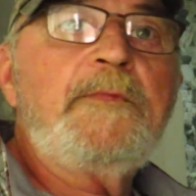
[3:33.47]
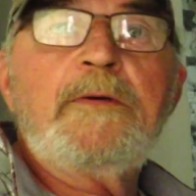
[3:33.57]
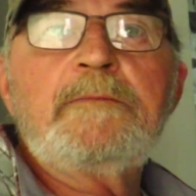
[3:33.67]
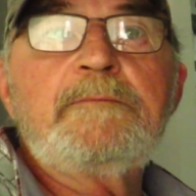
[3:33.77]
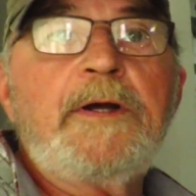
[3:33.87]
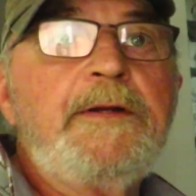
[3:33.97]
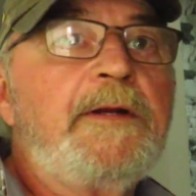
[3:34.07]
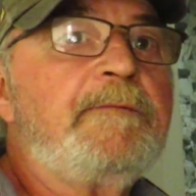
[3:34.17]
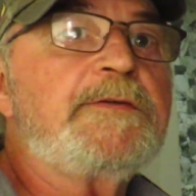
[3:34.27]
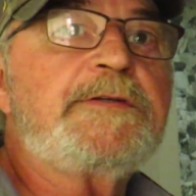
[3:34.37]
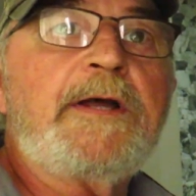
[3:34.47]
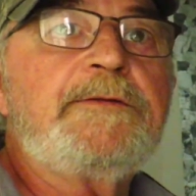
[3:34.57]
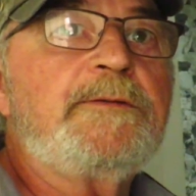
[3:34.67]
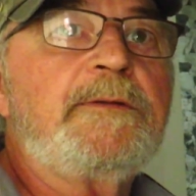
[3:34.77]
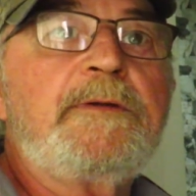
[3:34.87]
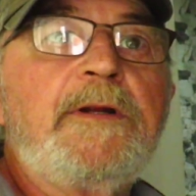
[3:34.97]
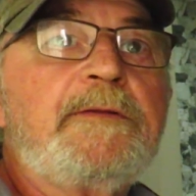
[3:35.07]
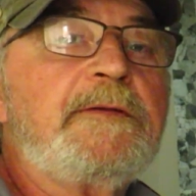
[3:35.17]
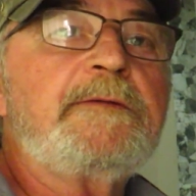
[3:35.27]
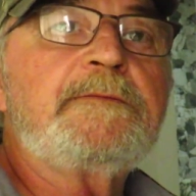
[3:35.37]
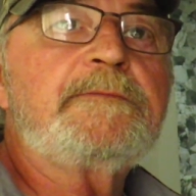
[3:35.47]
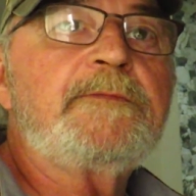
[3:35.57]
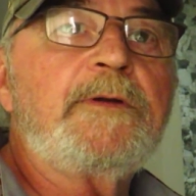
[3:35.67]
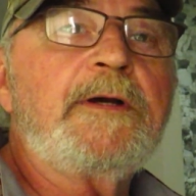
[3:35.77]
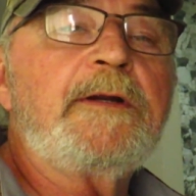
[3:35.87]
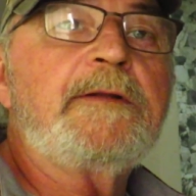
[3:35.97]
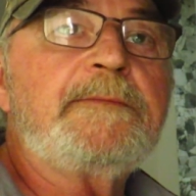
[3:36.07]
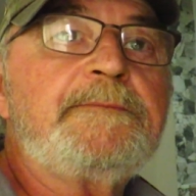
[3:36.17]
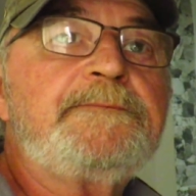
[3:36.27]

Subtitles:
Nope, I didn't have a scheduler or nothing when I got it.